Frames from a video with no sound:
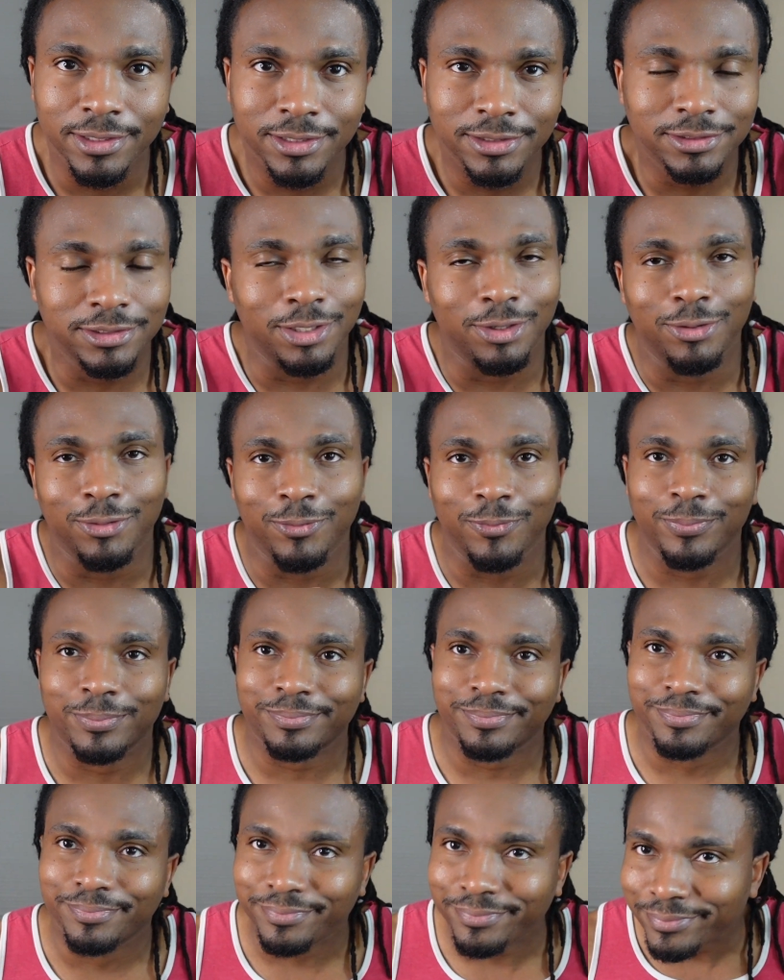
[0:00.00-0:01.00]
So
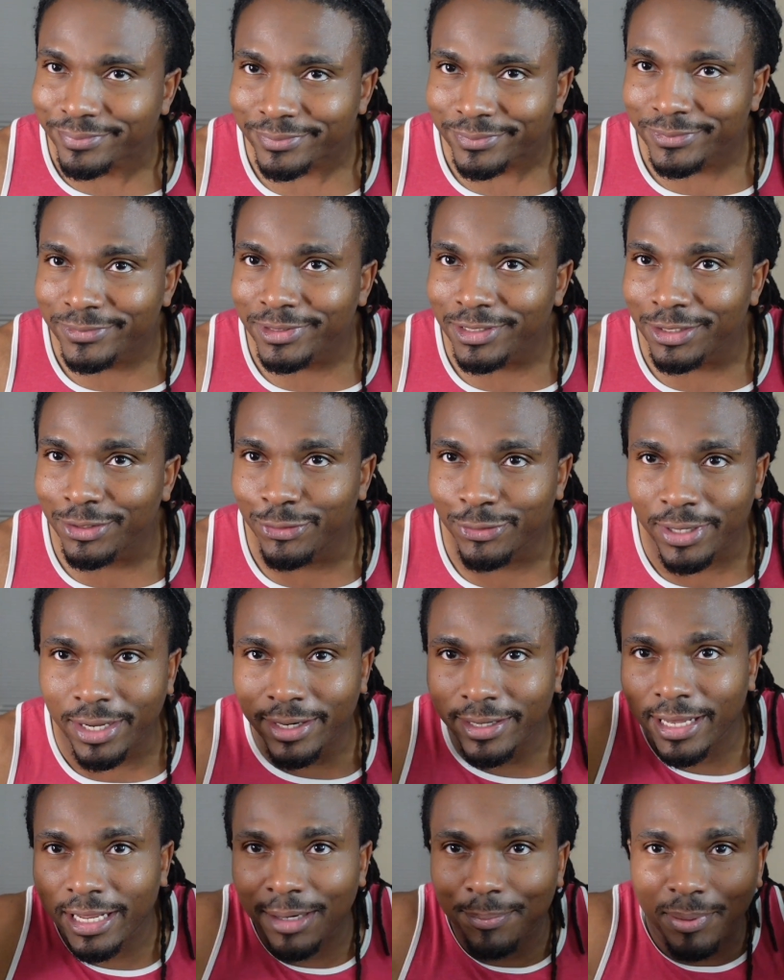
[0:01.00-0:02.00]
you
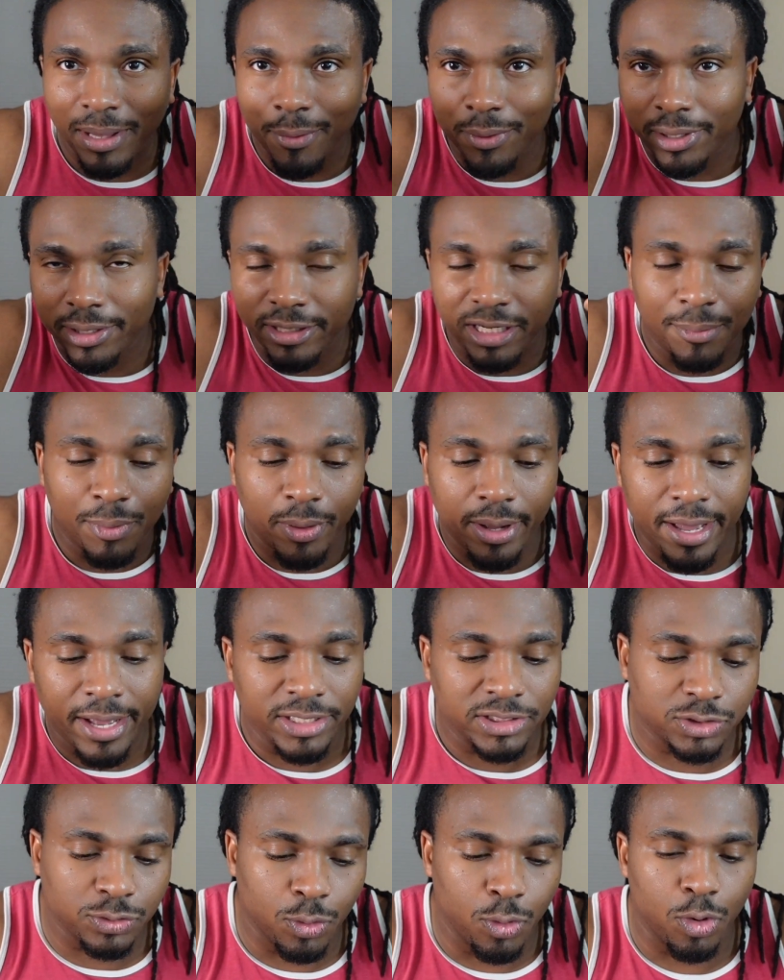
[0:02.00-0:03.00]
kind of got to play with a double
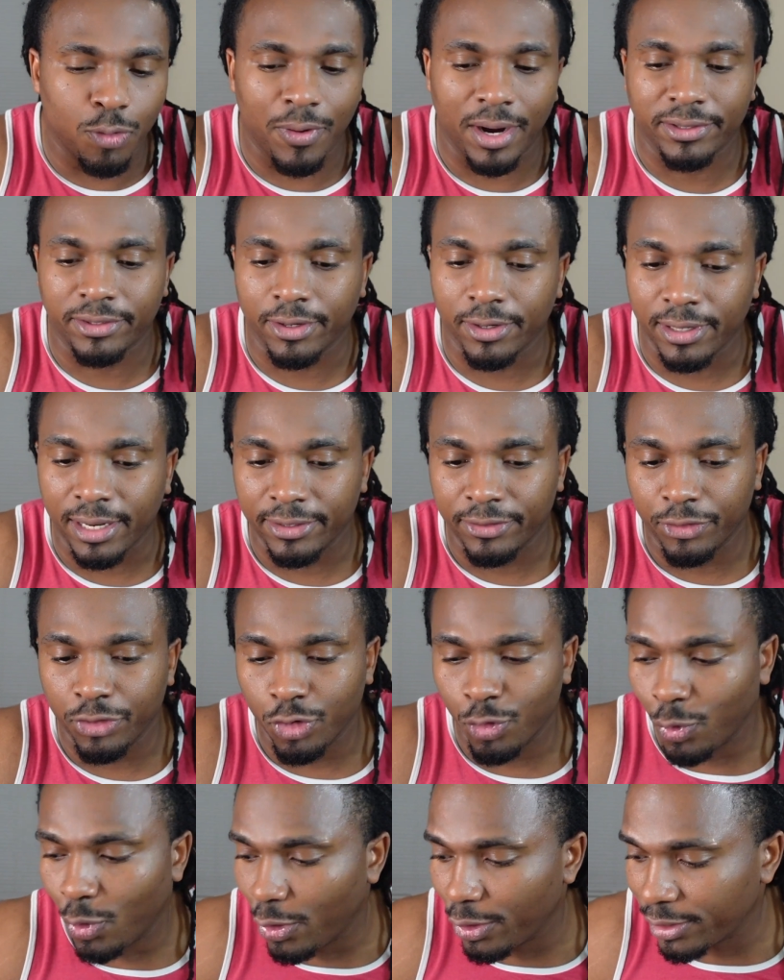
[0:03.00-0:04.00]
edged sword right there. Like, do
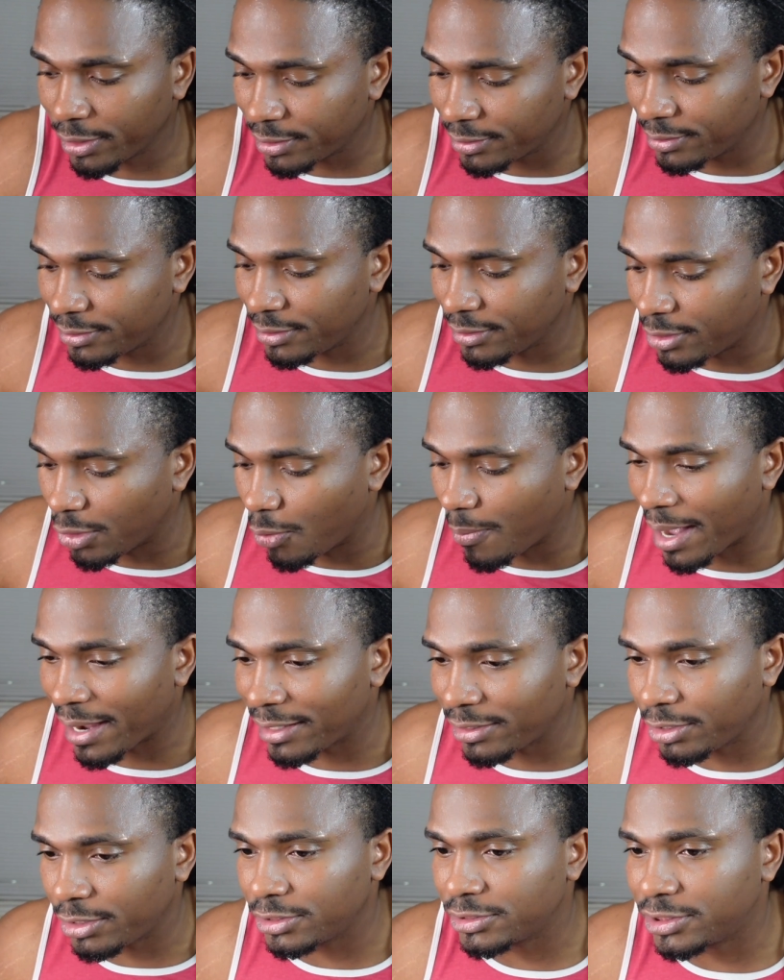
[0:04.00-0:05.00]
you want to go back
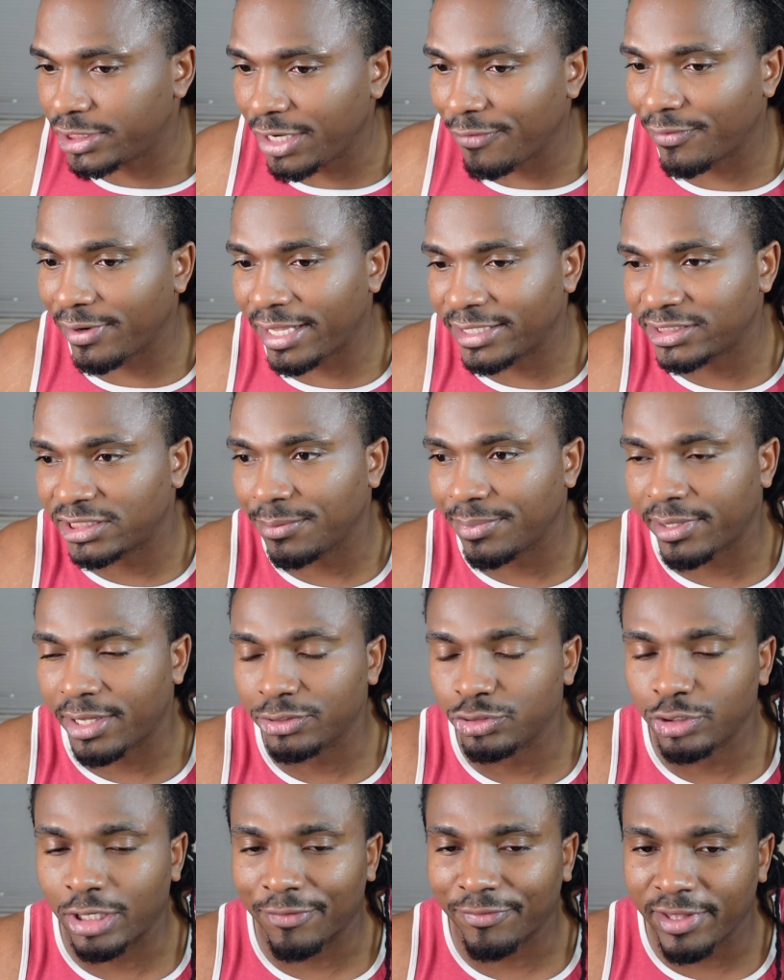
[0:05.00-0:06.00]
into the cheating relationship
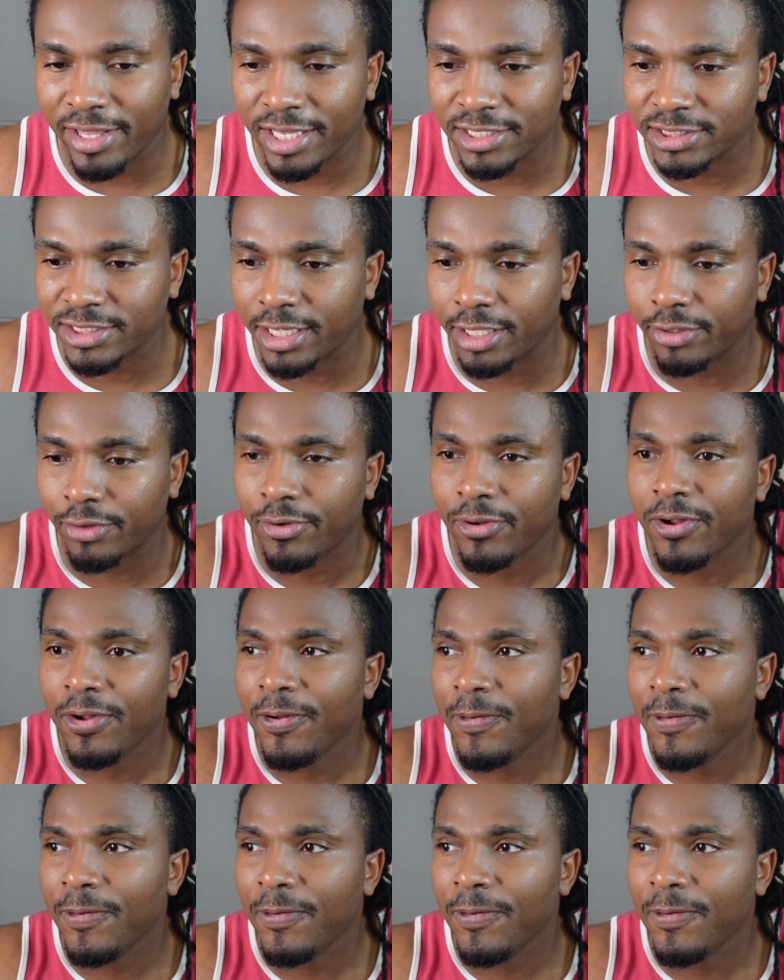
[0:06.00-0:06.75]
because you have kids together,